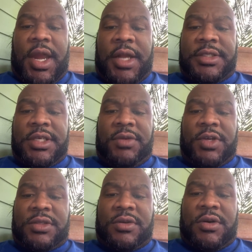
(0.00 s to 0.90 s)
Auntie,
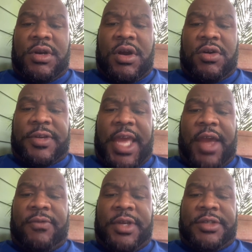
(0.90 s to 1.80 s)
what's going on?
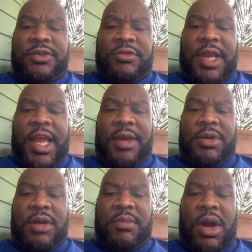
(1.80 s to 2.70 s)
Cat, We, True
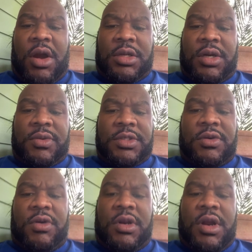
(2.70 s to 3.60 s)
Gang, Young Mardo, what's
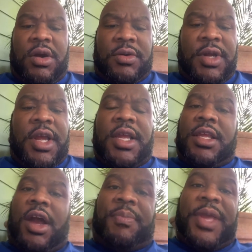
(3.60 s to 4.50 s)
going on?
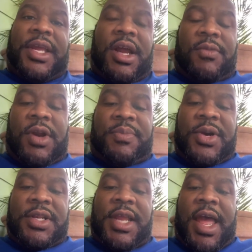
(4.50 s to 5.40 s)
Y'all picking up what I'm
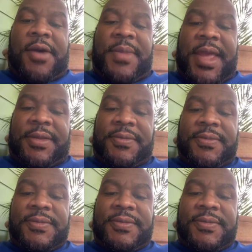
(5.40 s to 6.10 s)
putting down, man?